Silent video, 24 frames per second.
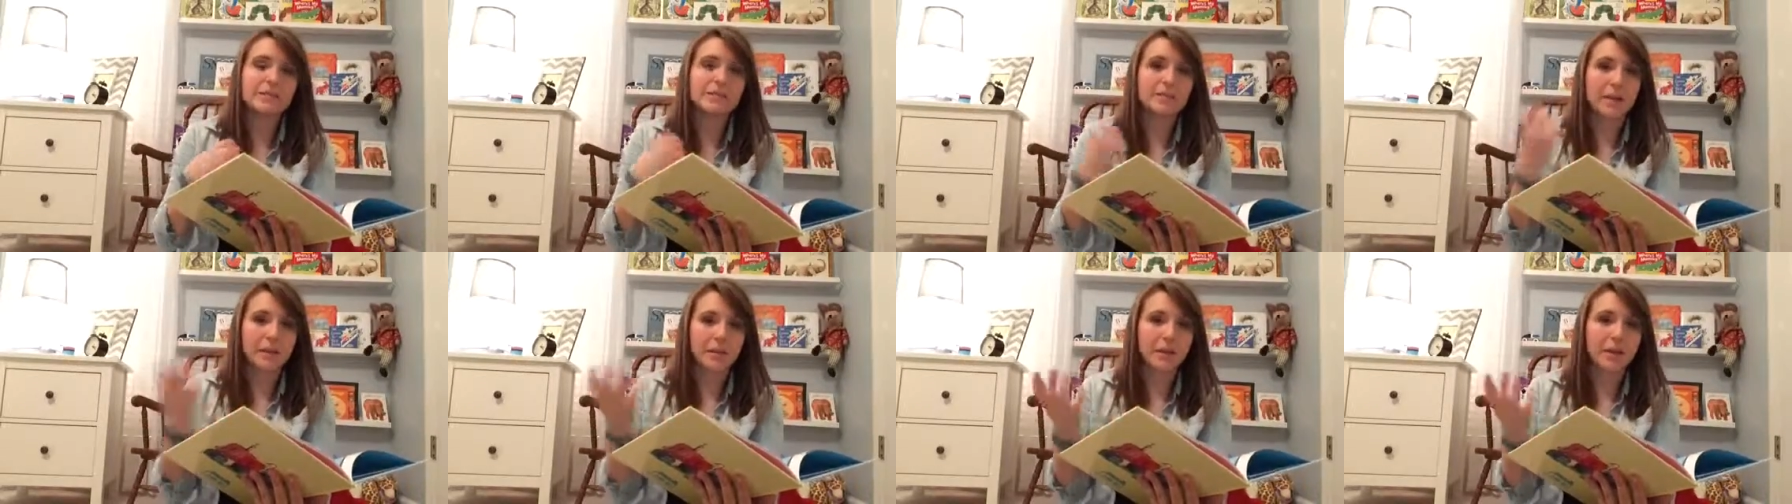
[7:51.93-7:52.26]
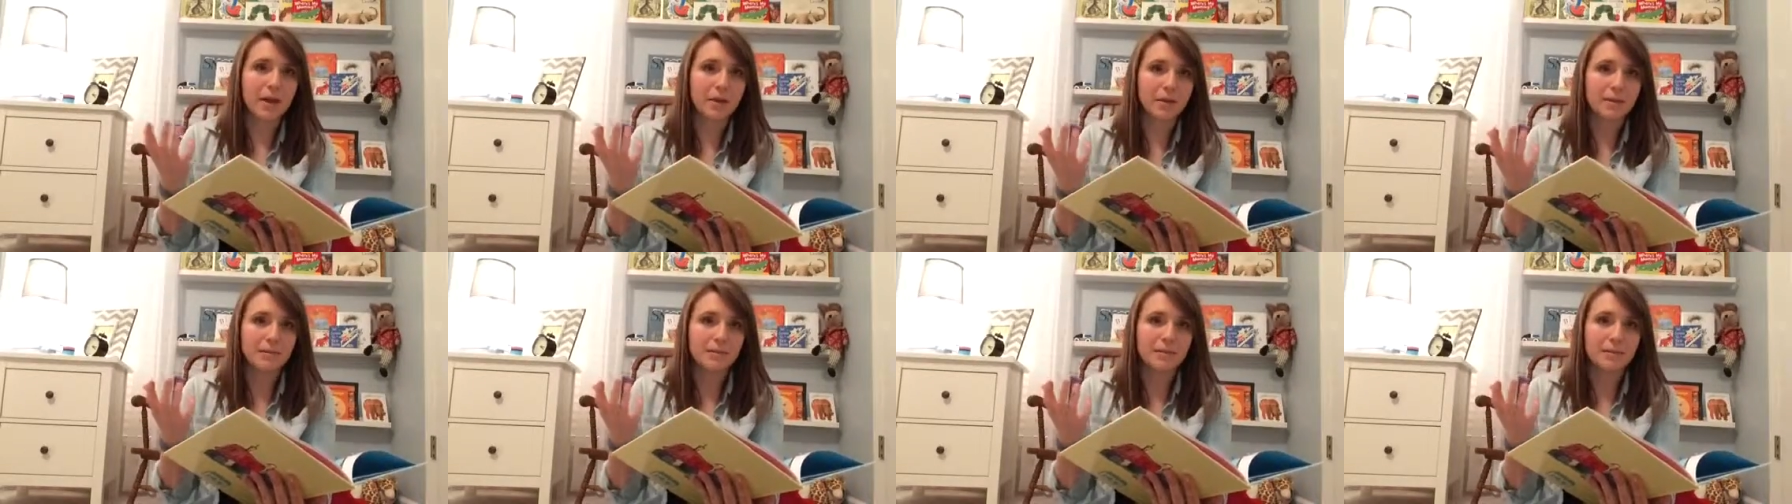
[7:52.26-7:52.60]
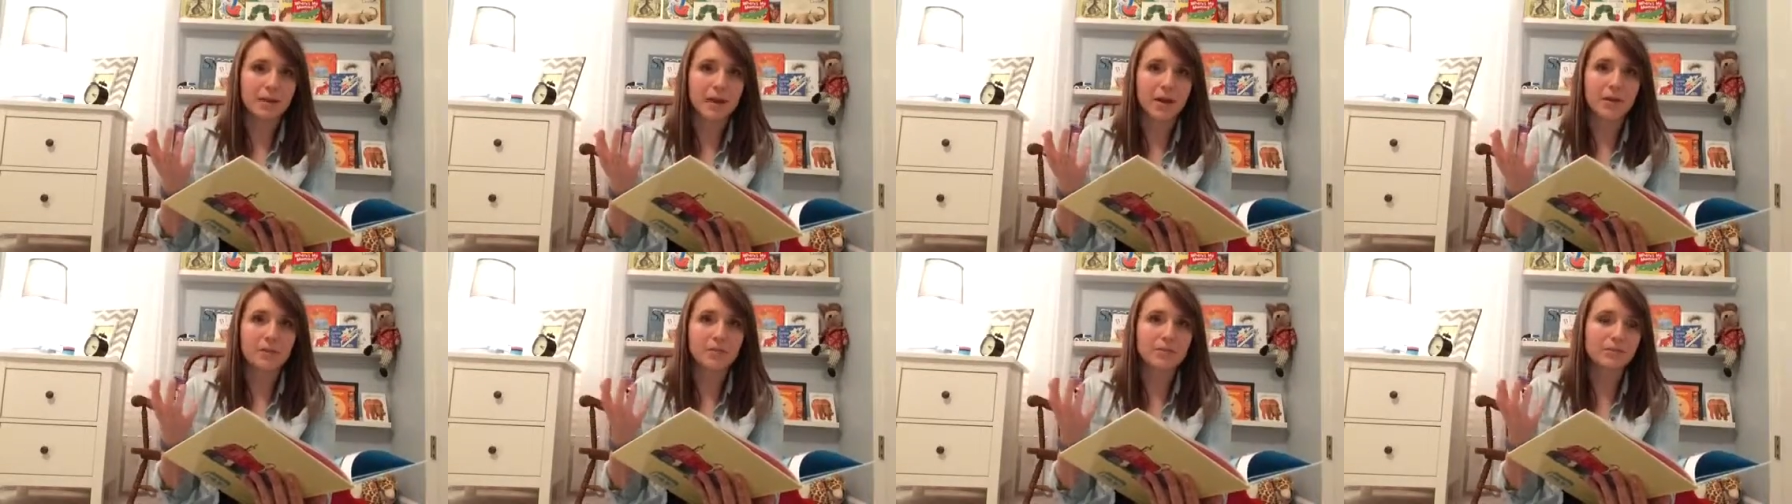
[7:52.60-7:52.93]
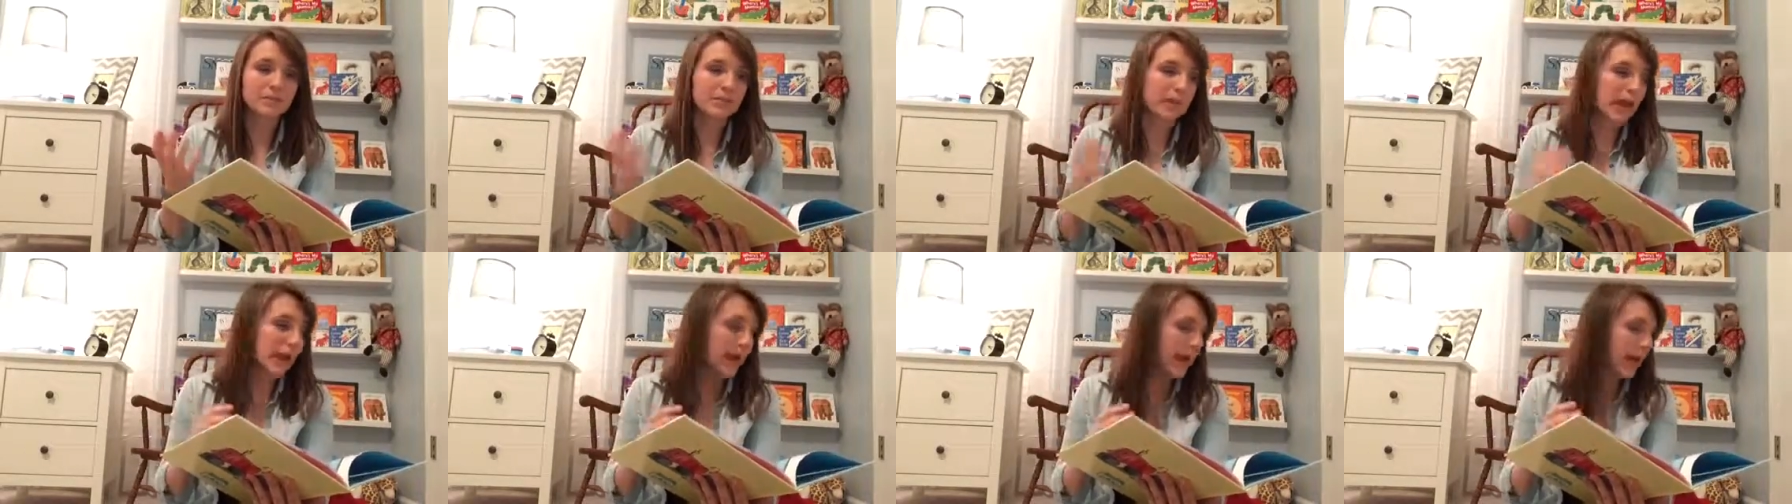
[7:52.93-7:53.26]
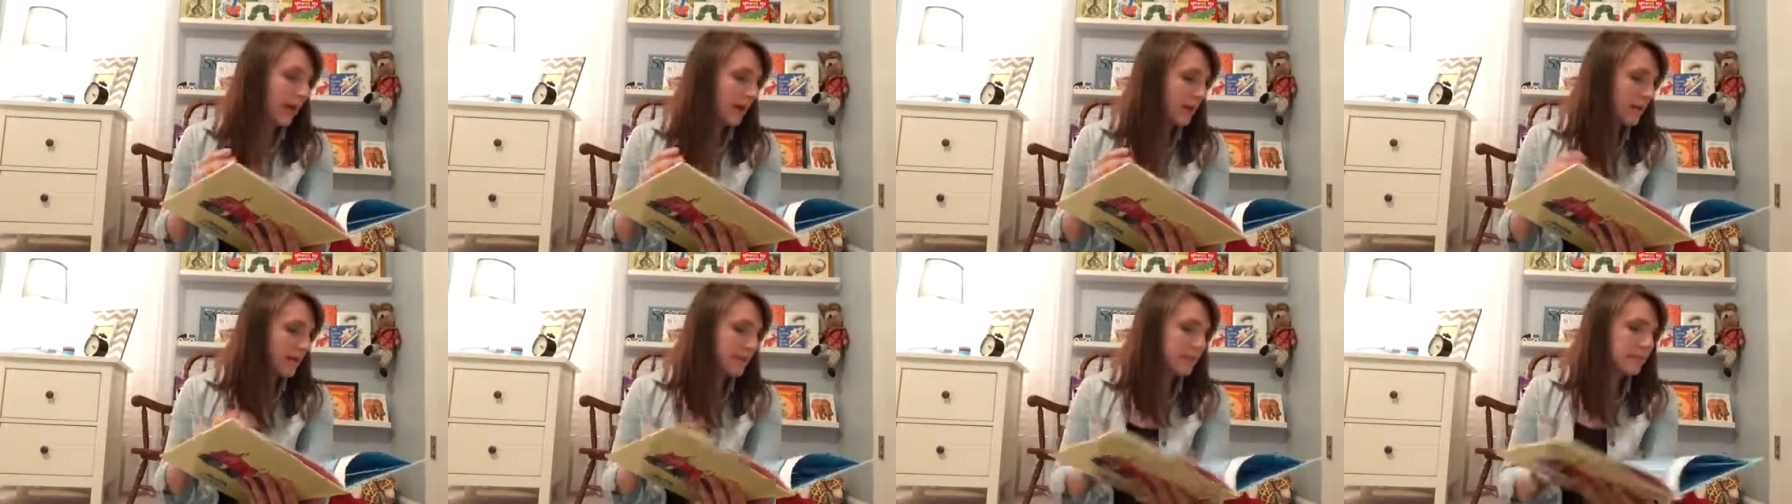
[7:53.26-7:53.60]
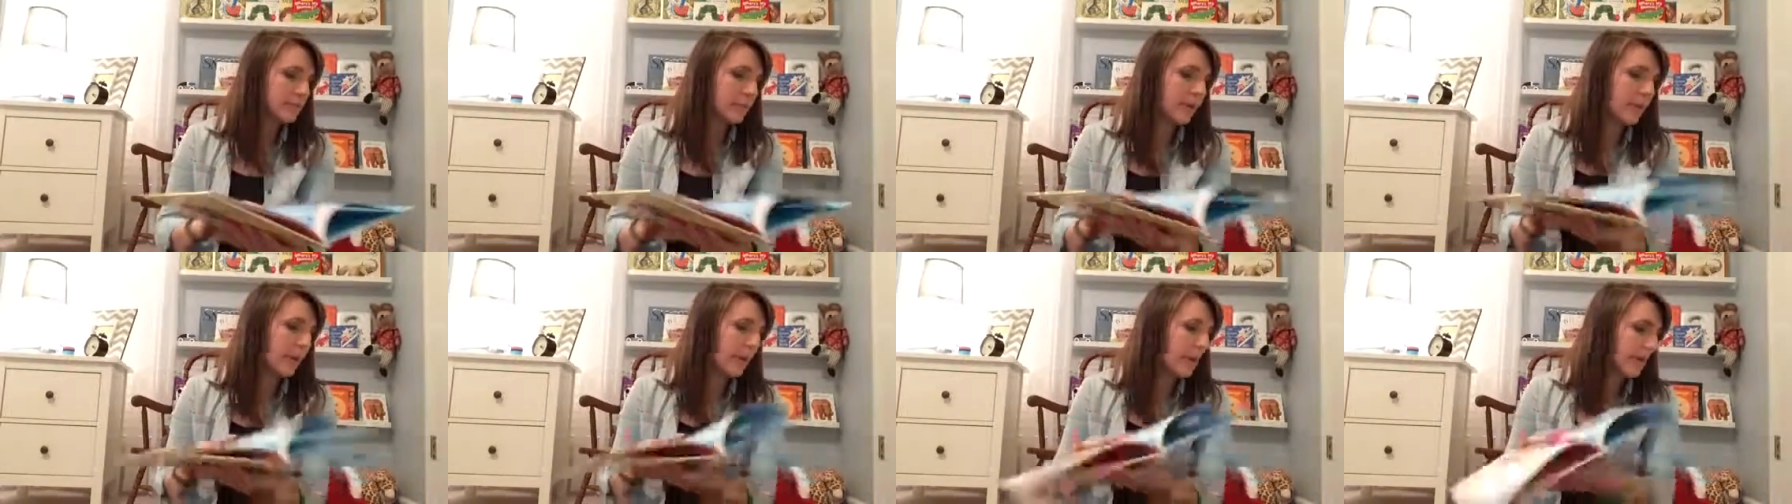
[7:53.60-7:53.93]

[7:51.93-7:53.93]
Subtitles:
same kind of sounds as,